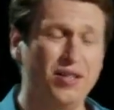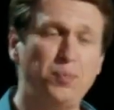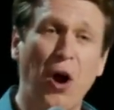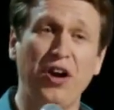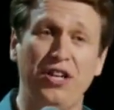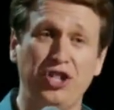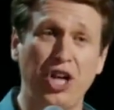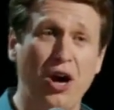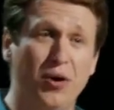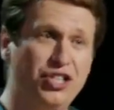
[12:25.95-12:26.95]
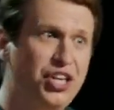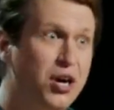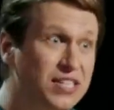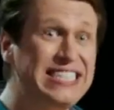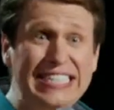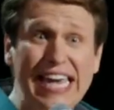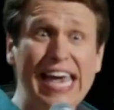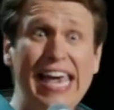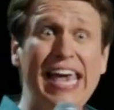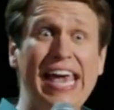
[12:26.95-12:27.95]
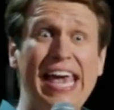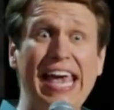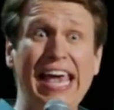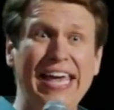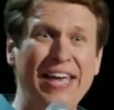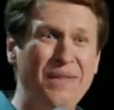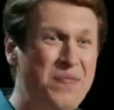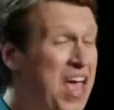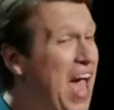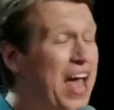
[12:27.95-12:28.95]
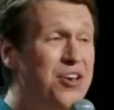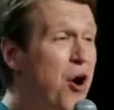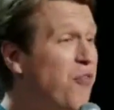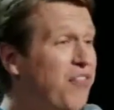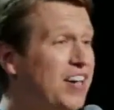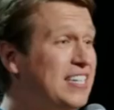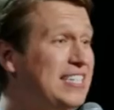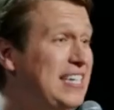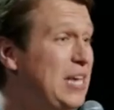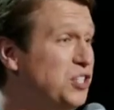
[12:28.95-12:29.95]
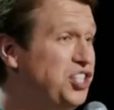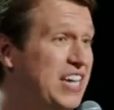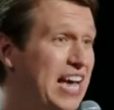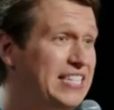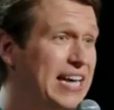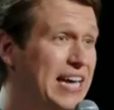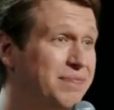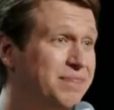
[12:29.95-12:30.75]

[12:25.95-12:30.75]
was part of the show, and she goes, see? And no fucking C was she 18.